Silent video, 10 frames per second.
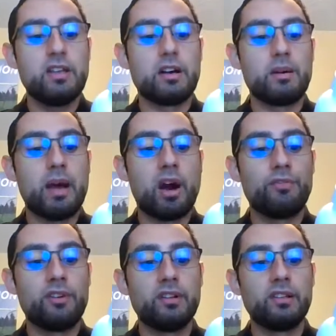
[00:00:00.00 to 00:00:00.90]

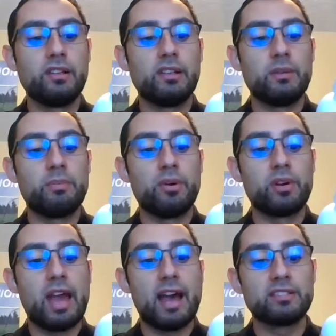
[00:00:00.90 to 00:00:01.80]
alpha
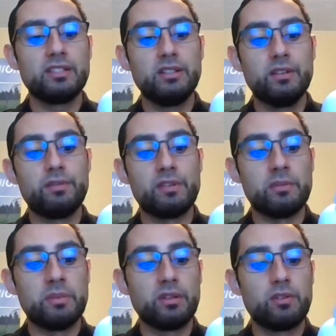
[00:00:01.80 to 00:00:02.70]
lipoic acid,
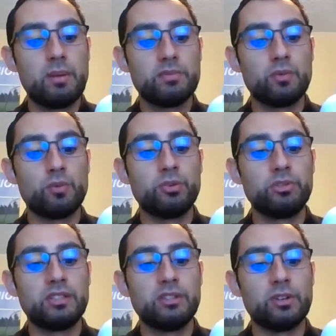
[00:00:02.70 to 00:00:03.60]
50 milligrams,
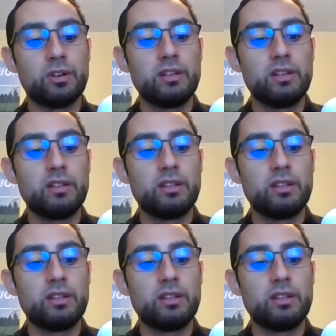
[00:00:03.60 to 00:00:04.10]
rutin, 30,